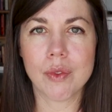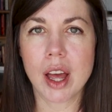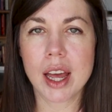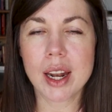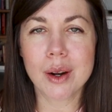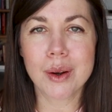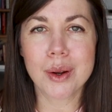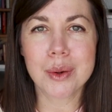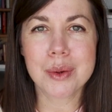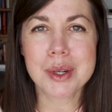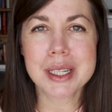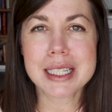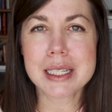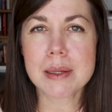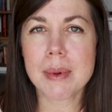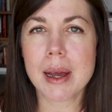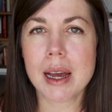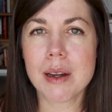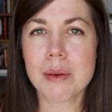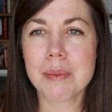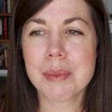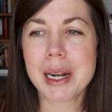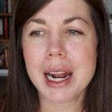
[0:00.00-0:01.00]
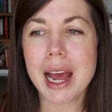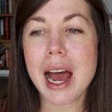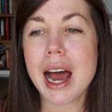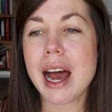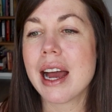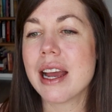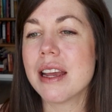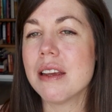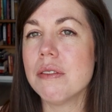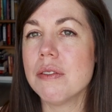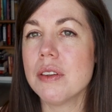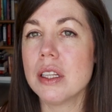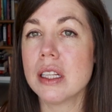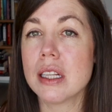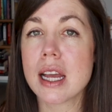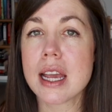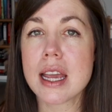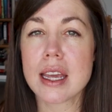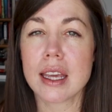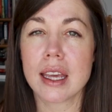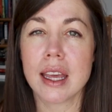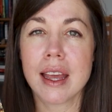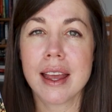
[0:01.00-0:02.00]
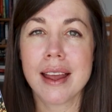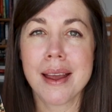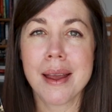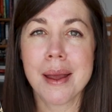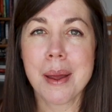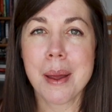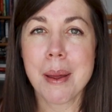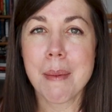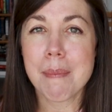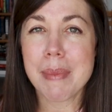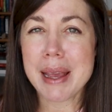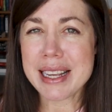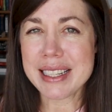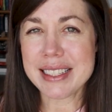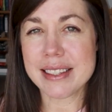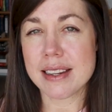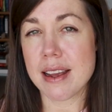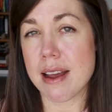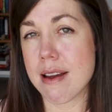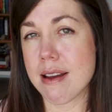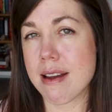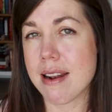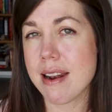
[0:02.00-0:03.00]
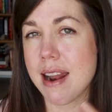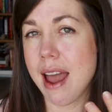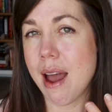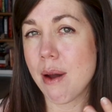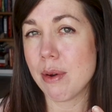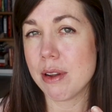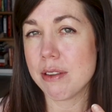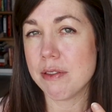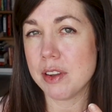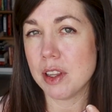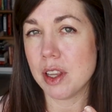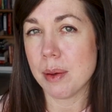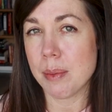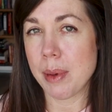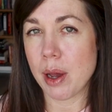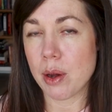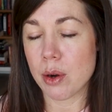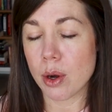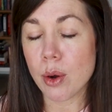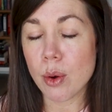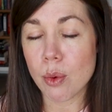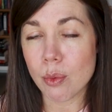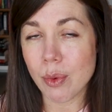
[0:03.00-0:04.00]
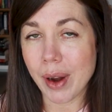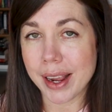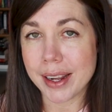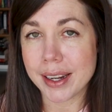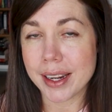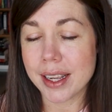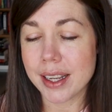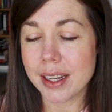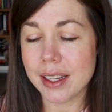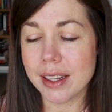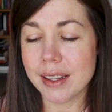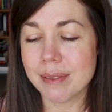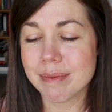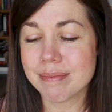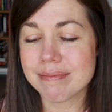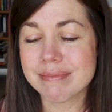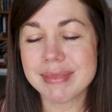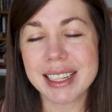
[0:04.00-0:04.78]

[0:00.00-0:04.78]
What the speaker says: I don't know what it's about, but I feel like based on how I feel about her writing,